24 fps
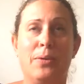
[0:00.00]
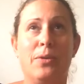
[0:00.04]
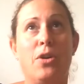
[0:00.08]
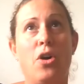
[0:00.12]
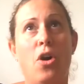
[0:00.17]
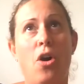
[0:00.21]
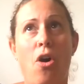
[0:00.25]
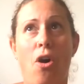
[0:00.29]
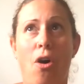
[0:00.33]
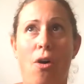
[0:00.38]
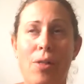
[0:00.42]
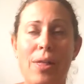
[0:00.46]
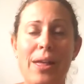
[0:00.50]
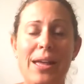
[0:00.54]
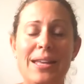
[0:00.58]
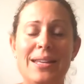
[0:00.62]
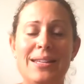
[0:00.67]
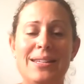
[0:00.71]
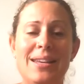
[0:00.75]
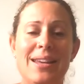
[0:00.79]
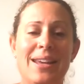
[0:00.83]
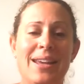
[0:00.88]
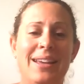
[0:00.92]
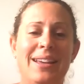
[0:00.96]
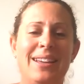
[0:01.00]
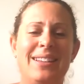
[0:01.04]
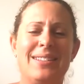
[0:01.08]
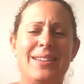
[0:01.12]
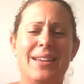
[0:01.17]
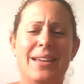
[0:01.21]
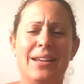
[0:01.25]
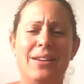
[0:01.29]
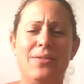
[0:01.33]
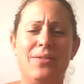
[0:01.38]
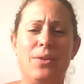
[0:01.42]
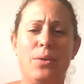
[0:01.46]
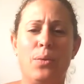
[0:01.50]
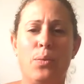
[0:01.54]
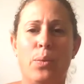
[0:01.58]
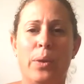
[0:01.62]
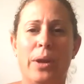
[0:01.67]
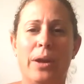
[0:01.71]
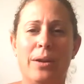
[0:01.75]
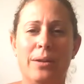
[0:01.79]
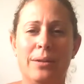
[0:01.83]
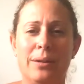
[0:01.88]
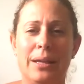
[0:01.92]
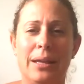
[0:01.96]
call it. It's kind of a
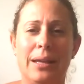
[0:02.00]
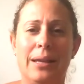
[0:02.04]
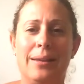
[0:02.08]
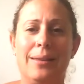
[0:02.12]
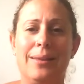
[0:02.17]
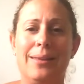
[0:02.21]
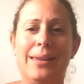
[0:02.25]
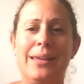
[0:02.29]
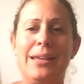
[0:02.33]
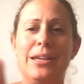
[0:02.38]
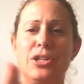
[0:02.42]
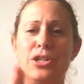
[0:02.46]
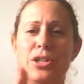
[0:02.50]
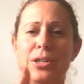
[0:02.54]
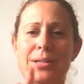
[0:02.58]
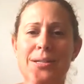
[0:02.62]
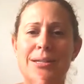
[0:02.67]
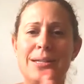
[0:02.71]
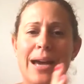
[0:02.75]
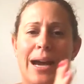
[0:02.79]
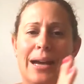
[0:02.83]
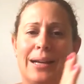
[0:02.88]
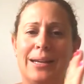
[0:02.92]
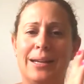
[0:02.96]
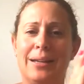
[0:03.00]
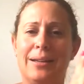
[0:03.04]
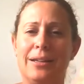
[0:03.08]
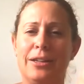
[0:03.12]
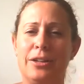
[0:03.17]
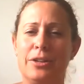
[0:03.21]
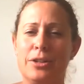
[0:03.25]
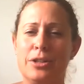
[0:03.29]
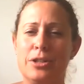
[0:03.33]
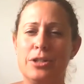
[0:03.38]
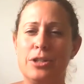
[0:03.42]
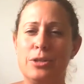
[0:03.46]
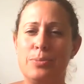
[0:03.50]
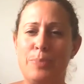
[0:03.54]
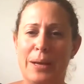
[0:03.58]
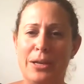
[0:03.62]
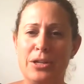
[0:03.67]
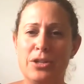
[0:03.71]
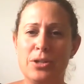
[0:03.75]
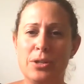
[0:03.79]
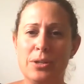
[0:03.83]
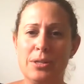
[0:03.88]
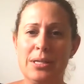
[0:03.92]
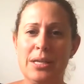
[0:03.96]
weird thing. Niche is technically your
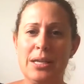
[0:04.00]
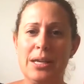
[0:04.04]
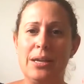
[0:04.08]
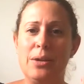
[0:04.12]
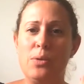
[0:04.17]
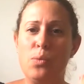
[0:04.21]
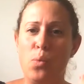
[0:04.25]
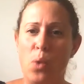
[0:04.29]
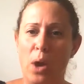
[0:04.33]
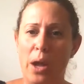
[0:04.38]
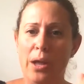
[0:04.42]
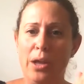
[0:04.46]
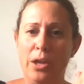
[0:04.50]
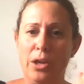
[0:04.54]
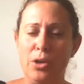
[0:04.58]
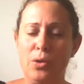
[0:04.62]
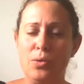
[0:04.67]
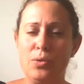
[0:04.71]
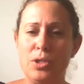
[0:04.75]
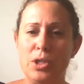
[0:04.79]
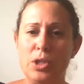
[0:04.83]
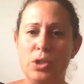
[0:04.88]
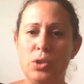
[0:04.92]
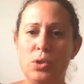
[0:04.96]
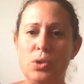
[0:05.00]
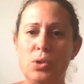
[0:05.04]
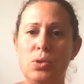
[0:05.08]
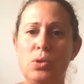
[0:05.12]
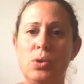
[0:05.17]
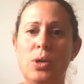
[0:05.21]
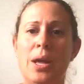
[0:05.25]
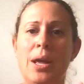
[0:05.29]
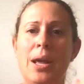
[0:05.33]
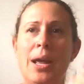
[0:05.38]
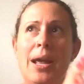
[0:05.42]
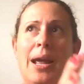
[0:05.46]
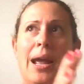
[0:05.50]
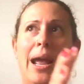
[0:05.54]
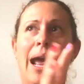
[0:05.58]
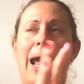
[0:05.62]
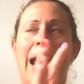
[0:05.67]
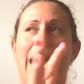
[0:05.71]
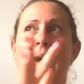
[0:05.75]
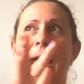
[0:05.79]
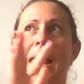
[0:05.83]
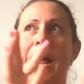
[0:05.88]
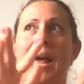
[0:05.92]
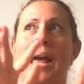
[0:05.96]
specialty, what you do,
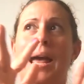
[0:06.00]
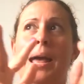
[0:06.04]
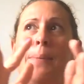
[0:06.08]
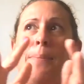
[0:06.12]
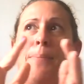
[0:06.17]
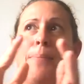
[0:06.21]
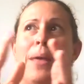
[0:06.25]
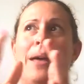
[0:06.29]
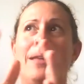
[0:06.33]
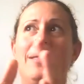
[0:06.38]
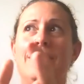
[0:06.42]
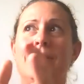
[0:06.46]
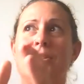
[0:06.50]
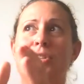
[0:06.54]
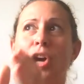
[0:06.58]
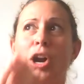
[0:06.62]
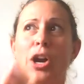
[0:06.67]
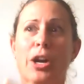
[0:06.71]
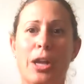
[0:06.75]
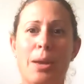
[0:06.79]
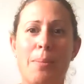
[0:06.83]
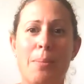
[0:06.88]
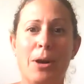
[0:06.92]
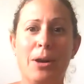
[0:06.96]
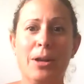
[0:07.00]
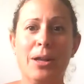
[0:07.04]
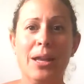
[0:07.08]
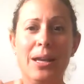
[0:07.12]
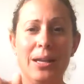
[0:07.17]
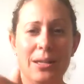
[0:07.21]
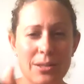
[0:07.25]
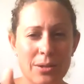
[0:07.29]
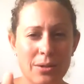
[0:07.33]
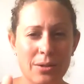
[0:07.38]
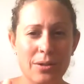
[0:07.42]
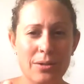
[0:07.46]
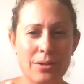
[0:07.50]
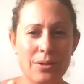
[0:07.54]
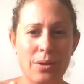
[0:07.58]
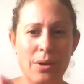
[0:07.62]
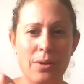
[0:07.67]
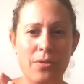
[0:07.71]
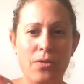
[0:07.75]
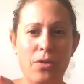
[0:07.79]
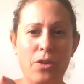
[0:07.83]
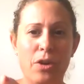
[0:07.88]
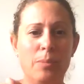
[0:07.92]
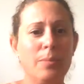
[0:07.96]
and the target market is who you do
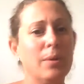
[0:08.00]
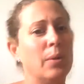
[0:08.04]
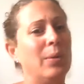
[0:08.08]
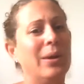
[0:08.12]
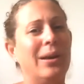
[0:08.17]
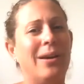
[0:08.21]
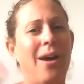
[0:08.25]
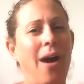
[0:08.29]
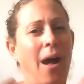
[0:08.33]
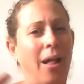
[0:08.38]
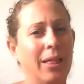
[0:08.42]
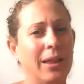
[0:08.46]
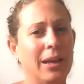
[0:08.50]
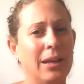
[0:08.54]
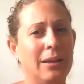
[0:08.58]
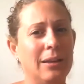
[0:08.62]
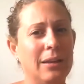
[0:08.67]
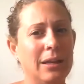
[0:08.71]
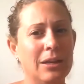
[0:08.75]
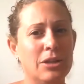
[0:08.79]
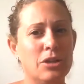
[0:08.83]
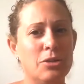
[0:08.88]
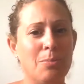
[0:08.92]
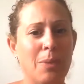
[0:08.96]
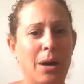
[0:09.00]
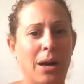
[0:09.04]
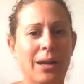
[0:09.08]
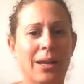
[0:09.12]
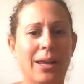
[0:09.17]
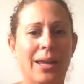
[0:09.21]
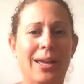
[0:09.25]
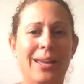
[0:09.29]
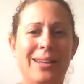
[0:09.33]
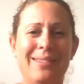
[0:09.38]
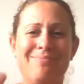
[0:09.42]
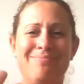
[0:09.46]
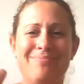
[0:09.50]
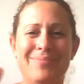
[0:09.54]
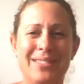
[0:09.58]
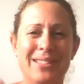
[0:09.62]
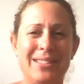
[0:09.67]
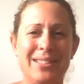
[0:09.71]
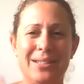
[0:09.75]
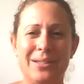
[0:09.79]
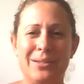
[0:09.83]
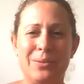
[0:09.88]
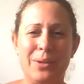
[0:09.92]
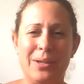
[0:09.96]
it for, but we call it a niche market.
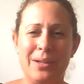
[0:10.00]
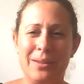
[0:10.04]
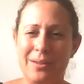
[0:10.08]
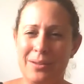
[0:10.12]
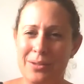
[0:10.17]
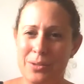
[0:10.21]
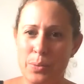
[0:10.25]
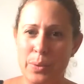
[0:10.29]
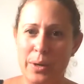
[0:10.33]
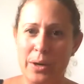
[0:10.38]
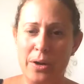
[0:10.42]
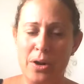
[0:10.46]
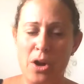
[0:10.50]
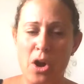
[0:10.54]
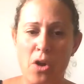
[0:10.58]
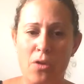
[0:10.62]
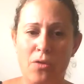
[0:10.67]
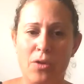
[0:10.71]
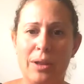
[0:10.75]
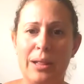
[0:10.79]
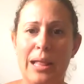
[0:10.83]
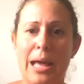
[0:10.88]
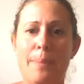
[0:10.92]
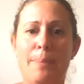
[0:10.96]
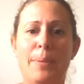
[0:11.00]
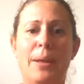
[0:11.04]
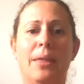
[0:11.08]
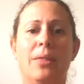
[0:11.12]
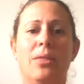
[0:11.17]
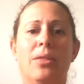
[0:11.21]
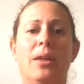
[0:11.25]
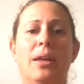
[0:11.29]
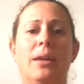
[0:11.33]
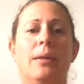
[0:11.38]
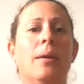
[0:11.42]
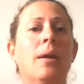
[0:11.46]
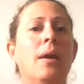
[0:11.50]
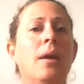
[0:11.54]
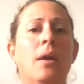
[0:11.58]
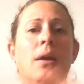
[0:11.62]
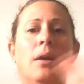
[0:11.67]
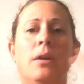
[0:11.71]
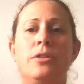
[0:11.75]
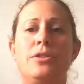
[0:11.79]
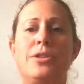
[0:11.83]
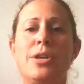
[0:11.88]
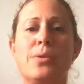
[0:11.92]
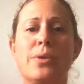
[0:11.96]
It's one of those weird overlapping things.
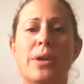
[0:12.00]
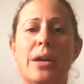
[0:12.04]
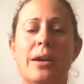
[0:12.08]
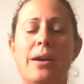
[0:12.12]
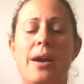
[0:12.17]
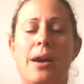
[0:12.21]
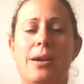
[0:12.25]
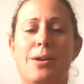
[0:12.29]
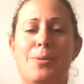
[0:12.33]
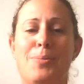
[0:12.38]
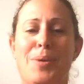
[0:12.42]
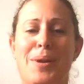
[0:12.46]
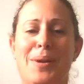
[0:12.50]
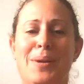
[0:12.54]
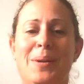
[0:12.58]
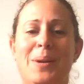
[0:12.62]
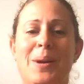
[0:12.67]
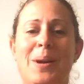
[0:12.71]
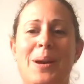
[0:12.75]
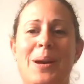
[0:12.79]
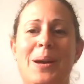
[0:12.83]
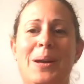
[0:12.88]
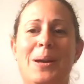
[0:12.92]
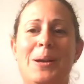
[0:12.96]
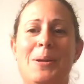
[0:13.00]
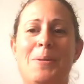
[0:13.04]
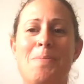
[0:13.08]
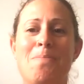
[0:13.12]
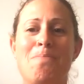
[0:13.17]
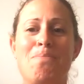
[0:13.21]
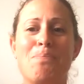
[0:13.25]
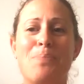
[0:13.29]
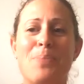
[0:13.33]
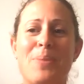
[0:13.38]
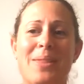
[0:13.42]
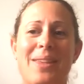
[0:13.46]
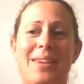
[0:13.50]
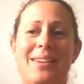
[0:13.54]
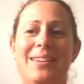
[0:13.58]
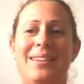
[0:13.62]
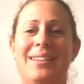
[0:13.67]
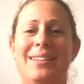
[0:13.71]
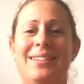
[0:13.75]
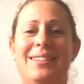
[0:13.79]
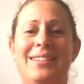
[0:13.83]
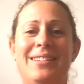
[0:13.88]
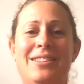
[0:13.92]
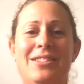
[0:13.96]
Don't get caught up
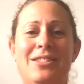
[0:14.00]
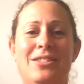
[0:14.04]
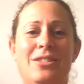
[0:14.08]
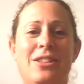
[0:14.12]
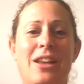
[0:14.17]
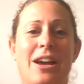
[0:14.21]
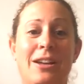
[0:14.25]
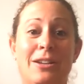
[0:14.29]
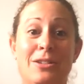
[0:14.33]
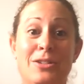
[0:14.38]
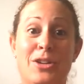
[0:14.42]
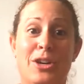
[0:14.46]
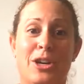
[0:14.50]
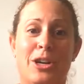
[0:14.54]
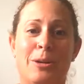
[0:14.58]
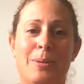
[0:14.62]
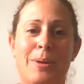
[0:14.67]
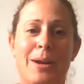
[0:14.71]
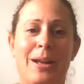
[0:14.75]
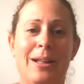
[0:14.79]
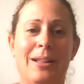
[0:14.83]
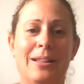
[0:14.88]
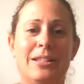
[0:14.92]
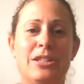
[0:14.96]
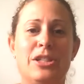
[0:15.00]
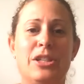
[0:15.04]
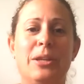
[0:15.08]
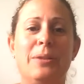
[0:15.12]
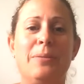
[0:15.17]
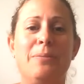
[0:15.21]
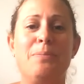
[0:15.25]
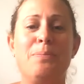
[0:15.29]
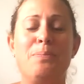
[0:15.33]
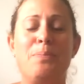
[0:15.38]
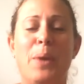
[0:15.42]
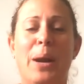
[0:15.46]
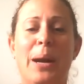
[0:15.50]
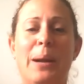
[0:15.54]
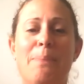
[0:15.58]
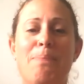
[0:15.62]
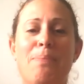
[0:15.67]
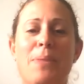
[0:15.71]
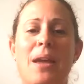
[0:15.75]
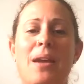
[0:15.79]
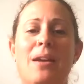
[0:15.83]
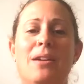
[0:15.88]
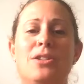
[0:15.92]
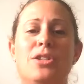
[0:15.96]
on terminology, right?
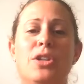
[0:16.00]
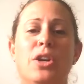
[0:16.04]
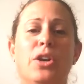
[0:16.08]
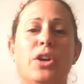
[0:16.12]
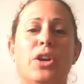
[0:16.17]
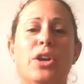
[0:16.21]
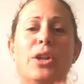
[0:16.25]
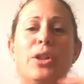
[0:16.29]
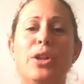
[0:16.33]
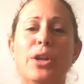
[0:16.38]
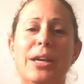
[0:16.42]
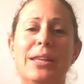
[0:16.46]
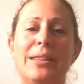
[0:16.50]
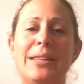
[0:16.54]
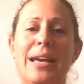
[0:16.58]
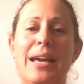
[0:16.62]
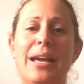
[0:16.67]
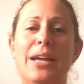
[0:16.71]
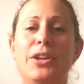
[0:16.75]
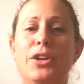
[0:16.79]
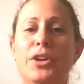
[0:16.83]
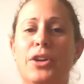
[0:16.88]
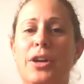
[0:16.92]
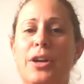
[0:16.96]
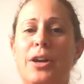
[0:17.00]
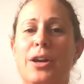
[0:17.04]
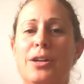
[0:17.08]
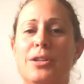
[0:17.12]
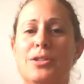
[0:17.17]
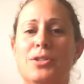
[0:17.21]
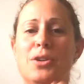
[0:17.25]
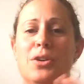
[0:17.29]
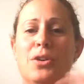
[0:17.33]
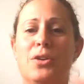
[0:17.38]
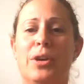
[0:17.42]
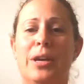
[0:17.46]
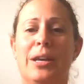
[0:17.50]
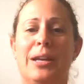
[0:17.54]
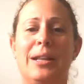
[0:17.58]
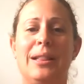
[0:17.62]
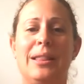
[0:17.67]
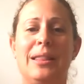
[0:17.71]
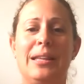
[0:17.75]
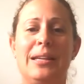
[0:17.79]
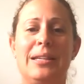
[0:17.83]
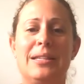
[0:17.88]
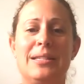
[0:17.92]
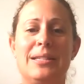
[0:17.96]
So you're going to look at that. You're going to also create a
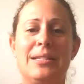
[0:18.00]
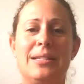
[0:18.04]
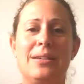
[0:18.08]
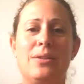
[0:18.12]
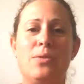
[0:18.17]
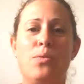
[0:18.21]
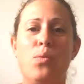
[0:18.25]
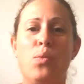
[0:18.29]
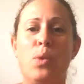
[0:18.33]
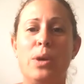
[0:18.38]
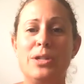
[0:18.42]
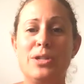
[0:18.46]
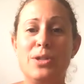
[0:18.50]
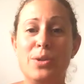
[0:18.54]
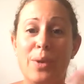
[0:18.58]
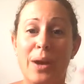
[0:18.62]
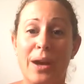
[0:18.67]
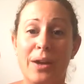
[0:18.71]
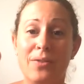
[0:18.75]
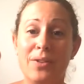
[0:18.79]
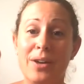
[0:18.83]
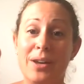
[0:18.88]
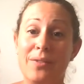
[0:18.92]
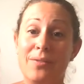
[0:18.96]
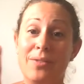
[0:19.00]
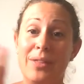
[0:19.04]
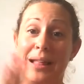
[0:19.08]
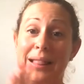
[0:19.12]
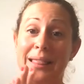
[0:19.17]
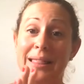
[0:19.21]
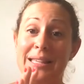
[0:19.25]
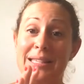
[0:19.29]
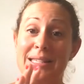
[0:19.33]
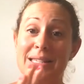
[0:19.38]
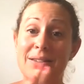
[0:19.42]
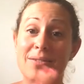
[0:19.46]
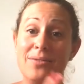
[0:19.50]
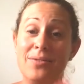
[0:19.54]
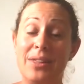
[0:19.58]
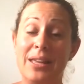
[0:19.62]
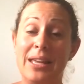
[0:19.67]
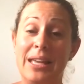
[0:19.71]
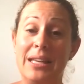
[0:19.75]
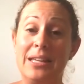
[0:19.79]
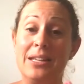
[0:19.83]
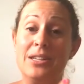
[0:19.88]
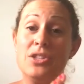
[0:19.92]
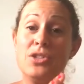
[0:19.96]
list. Once you have kind of that list of the
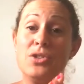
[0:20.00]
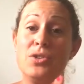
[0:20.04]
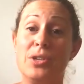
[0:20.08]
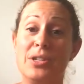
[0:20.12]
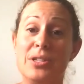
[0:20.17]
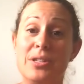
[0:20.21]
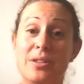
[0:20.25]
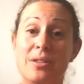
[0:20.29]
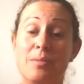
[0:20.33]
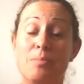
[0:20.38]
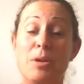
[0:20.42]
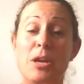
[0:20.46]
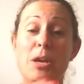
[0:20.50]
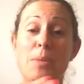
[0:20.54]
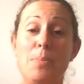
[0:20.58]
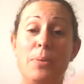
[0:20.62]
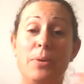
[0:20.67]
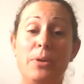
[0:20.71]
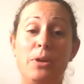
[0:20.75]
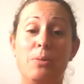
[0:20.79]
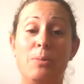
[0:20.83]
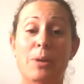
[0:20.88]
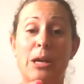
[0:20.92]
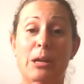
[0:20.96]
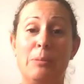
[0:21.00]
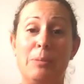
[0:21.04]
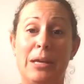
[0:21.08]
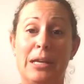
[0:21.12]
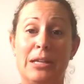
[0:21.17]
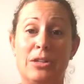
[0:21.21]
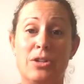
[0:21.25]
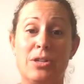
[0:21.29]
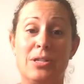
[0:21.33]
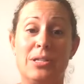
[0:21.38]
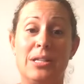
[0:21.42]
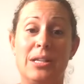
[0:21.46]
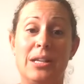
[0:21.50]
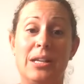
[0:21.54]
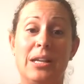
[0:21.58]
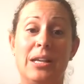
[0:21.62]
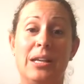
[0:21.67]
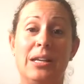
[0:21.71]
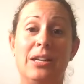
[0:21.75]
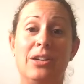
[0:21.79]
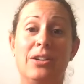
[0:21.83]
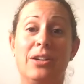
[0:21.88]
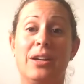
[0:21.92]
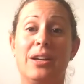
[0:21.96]
industries, the people you might be interested
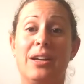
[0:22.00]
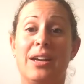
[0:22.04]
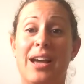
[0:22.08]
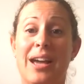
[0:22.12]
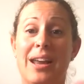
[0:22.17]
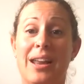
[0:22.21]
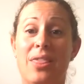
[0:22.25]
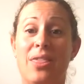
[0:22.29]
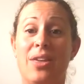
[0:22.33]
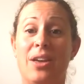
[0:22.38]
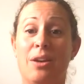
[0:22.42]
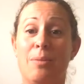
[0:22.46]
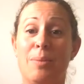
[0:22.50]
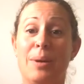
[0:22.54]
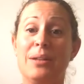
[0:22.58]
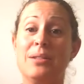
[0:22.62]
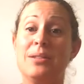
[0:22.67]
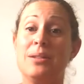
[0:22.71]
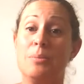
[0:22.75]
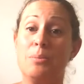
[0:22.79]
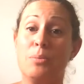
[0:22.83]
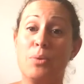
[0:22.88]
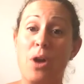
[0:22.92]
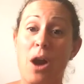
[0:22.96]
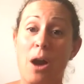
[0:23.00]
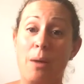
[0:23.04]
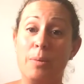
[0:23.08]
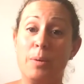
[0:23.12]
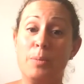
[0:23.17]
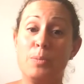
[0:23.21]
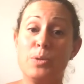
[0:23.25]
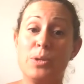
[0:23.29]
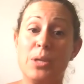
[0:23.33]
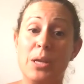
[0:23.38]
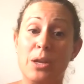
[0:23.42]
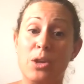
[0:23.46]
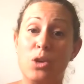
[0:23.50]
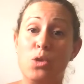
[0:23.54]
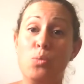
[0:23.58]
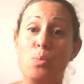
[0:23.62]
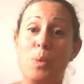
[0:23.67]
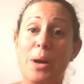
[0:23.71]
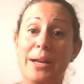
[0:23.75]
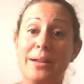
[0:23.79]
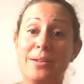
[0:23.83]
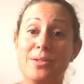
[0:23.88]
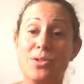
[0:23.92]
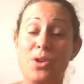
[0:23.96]
in, you're going to kind of think about some problems that you
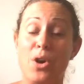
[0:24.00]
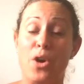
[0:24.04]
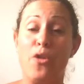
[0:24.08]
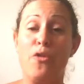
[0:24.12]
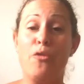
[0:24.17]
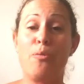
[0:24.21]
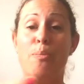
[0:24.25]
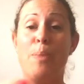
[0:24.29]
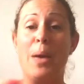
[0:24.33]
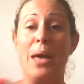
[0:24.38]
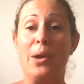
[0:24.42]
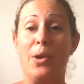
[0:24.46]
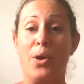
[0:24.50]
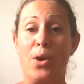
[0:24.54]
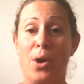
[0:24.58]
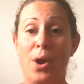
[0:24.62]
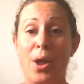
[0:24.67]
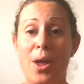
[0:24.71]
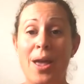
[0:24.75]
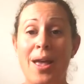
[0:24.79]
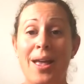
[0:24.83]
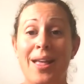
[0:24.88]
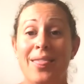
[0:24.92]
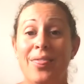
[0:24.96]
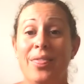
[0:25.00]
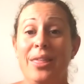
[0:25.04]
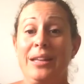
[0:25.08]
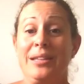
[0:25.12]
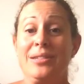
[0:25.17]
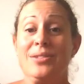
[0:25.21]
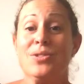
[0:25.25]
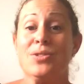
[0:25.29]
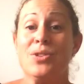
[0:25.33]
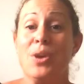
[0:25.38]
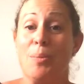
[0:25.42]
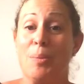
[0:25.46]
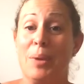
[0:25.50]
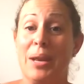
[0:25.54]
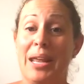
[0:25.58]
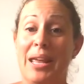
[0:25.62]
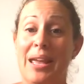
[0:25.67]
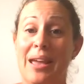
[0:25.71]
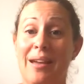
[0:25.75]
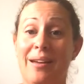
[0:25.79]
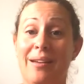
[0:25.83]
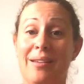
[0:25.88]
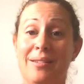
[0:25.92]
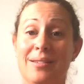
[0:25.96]
might solve better than
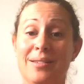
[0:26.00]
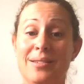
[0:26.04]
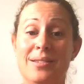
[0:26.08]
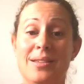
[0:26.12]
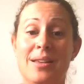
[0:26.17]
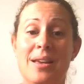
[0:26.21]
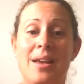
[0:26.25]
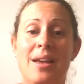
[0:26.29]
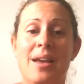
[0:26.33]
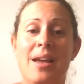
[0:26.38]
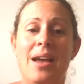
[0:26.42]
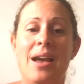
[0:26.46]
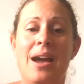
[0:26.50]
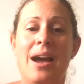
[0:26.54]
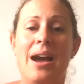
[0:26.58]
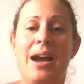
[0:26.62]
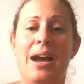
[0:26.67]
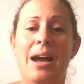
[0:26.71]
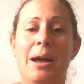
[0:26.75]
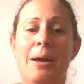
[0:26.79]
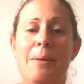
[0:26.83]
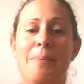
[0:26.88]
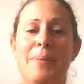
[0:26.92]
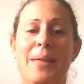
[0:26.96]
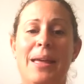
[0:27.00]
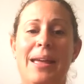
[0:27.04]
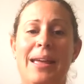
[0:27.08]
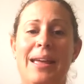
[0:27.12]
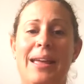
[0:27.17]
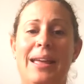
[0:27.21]
somebody else. And